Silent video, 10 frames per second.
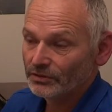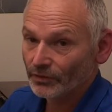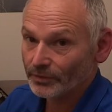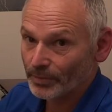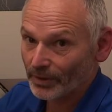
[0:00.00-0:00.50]

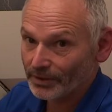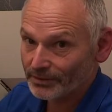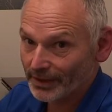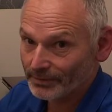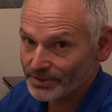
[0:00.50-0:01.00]
Not the
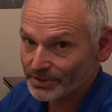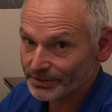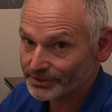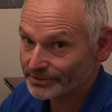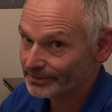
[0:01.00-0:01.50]
programs. I
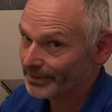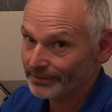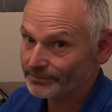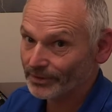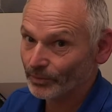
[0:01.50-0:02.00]
still
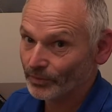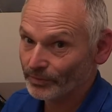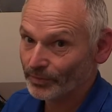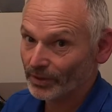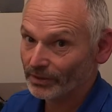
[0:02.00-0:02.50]
have trouble
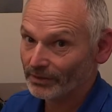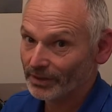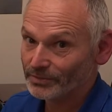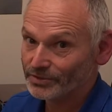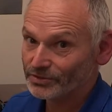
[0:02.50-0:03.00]
with
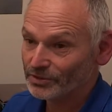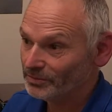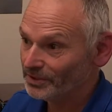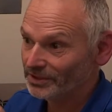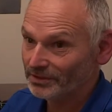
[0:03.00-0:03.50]
programs. Too
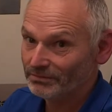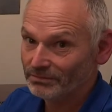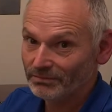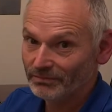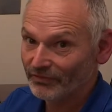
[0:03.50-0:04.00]
many
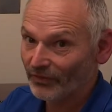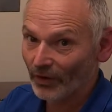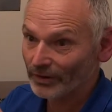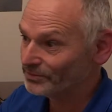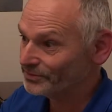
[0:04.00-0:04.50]

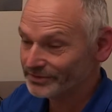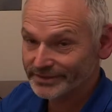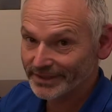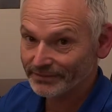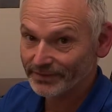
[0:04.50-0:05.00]
files and
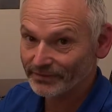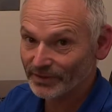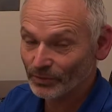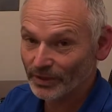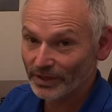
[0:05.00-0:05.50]
stuff
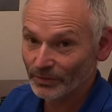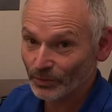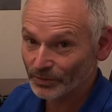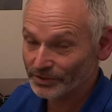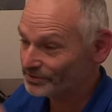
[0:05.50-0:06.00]
everywhere.
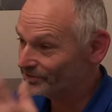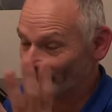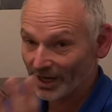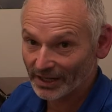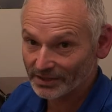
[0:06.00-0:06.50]
All this
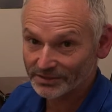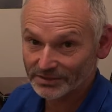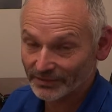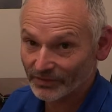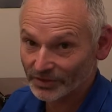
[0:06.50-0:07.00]
jargon
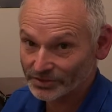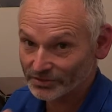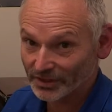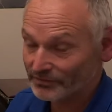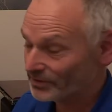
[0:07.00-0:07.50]
stuff. I
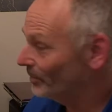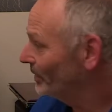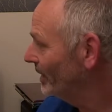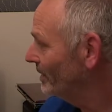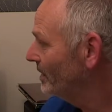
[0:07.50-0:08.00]
still have trouble
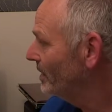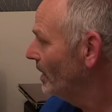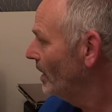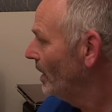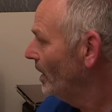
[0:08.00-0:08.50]
there.
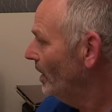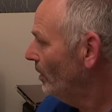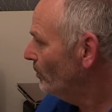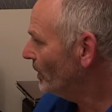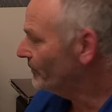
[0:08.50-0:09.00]

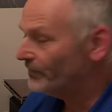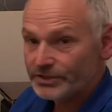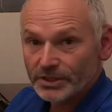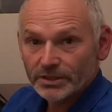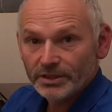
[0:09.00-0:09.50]
But
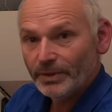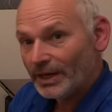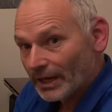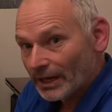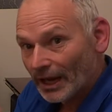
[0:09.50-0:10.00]
physically
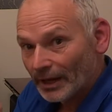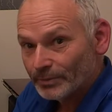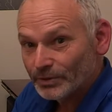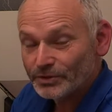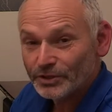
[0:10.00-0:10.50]
being
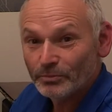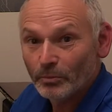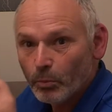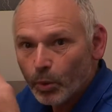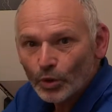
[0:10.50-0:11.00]
able to
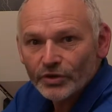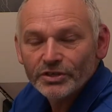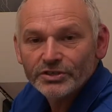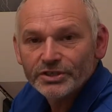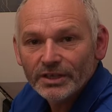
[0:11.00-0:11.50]
put
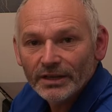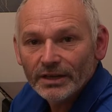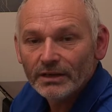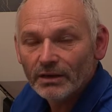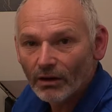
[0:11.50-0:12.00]
things
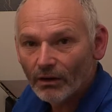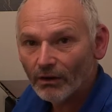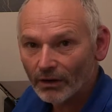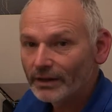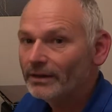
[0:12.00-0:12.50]
together,
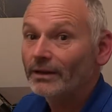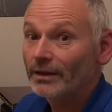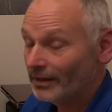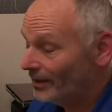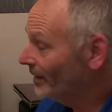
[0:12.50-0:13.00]
I
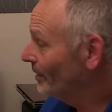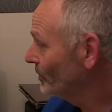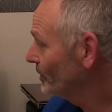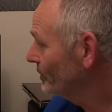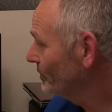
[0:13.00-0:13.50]
am
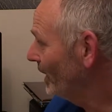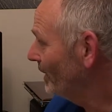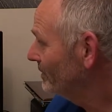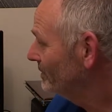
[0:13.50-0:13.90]
really good at.